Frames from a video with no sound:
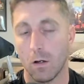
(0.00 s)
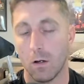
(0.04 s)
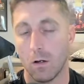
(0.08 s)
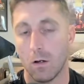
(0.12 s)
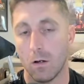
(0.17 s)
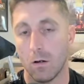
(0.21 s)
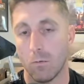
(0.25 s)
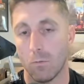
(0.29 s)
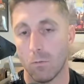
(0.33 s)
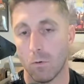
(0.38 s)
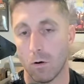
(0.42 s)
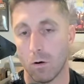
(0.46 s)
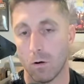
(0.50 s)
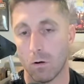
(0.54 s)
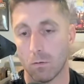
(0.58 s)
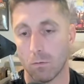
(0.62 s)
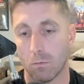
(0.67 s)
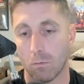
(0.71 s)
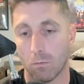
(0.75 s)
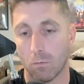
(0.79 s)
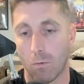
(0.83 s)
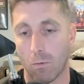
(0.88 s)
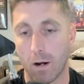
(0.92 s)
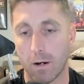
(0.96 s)

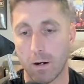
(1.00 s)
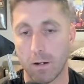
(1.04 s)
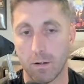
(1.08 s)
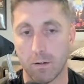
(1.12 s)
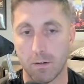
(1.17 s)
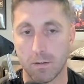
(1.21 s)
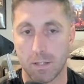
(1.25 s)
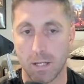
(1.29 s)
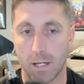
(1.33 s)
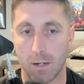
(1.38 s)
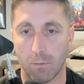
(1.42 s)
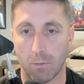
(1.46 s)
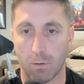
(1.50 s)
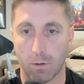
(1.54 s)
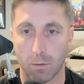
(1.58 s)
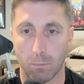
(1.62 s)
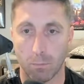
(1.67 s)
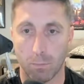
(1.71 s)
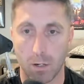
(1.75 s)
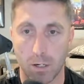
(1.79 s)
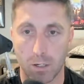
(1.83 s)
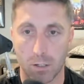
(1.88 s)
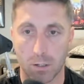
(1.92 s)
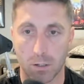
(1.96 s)
why don't you take with the
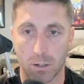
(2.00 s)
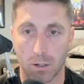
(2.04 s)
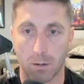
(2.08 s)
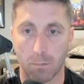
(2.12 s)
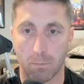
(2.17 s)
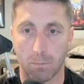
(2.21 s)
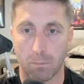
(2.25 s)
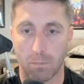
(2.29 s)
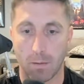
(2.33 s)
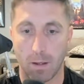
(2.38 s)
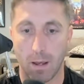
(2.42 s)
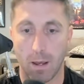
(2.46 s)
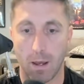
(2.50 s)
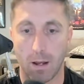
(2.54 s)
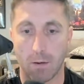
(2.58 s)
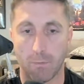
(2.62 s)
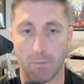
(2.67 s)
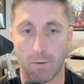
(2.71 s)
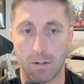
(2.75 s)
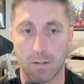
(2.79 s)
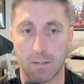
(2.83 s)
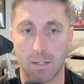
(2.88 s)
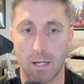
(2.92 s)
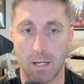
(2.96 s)
bishop? And
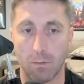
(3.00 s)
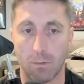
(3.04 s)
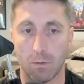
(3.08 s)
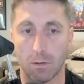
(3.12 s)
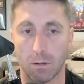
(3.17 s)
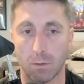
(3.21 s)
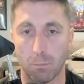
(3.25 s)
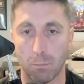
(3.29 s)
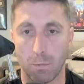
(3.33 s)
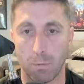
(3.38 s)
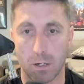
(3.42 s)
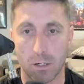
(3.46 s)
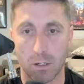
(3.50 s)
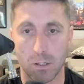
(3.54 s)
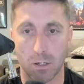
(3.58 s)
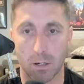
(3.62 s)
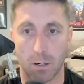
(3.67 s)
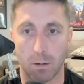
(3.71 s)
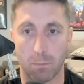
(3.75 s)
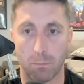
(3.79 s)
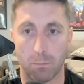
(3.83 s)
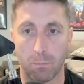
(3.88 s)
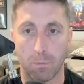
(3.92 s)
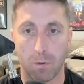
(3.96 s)
if I take with the
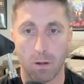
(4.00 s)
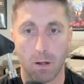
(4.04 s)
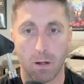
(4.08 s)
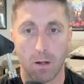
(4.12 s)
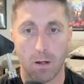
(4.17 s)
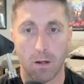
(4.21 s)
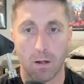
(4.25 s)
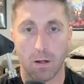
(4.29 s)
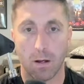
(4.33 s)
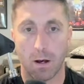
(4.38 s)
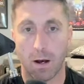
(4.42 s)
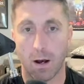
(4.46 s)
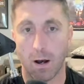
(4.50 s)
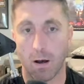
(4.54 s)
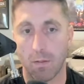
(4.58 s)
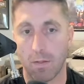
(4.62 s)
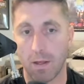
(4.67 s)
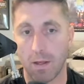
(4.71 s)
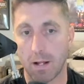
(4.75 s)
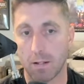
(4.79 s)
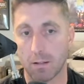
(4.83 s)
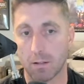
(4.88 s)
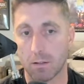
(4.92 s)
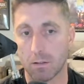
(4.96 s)
bishop,
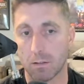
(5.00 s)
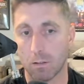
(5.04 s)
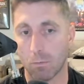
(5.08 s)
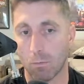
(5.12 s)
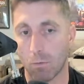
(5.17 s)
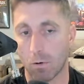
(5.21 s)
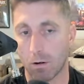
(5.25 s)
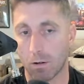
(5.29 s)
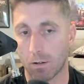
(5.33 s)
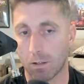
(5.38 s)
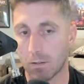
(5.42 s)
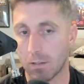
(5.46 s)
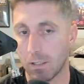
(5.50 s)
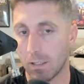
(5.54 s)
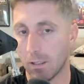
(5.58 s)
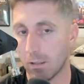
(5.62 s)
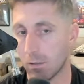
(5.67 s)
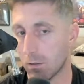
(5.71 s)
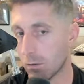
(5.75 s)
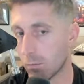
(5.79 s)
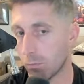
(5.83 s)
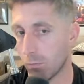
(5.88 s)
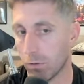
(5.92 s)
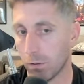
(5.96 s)
that doesn't work because he
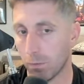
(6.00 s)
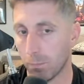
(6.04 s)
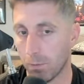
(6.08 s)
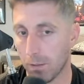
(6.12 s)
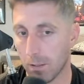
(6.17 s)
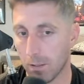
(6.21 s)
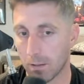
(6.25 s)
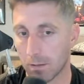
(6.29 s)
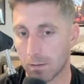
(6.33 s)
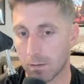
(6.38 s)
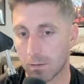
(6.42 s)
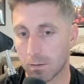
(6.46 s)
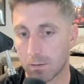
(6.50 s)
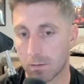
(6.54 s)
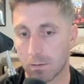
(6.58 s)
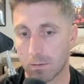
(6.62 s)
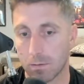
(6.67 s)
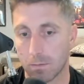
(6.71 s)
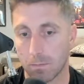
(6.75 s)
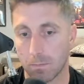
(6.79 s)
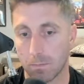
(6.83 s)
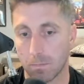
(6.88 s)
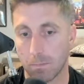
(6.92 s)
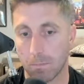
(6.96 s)
can just win a piece.
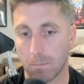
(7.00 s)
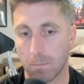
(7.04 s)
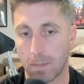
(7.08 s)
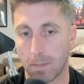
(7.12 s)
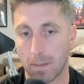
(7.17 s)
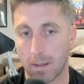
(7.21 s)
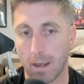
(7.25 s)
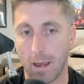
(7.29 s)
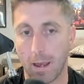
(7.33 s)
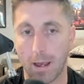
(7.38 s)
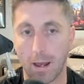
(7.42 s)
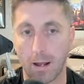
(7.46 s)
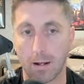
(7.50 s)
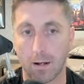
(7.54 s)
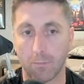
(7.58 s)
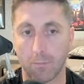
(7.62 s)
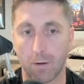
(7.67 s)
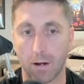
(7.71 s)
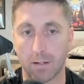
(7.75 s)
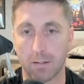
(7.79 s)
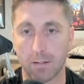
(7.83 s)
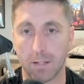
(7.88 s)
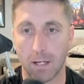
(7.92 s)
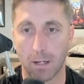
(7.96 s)
And
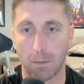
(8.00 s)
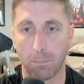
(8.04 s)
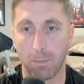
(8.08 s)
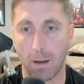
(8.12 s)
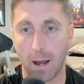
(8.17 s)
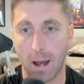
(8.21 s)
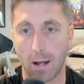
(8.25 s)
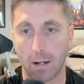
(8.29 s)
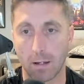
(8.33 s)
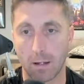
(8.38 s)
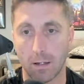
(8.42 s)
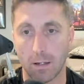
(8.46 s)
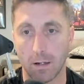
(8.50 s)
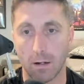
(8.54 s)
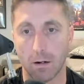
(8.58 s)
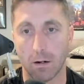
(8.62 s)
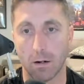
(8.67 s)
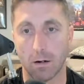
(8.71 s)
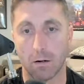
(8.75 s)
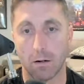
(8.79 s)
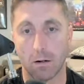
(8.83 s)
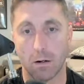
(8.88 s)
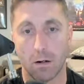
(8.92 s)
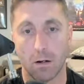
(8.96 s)
if I take back
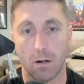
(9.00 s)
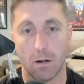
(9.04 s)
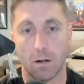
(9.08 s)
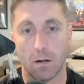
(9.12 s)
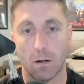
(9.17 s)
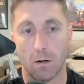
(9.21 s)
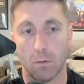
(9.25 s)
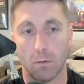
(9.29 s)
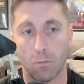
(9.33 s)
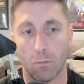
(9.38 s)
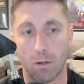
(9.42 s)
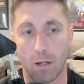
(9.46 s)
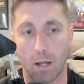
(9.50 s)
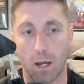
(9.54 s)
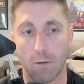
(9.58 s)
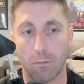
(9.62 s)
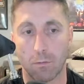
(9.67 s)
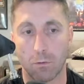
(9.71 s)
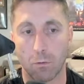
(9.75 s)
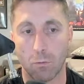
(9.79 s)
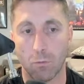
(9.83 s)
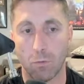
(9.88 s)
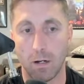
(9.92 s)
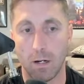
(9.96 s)
here, we
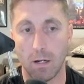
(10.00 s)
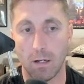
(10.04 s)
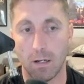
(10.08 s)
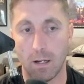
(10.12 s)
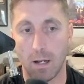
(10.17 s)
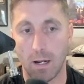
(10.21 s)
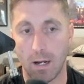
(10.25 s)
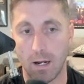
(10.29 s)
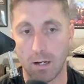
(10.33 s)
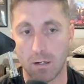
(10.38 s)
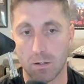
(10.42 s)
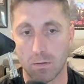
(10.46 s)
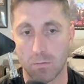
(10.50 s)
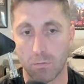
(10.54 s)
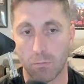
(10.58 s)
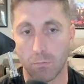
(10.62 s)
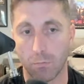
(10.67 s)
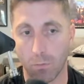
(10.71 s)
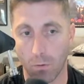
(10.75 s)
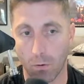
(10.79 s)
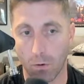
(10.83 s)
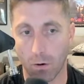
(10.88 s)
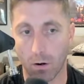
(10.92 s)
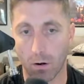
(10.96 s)
have queen
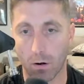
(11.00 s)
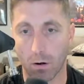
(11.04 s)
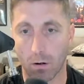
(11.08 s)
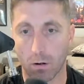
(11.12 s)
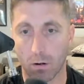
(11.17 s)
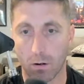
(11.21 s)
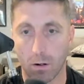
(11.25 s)
h4,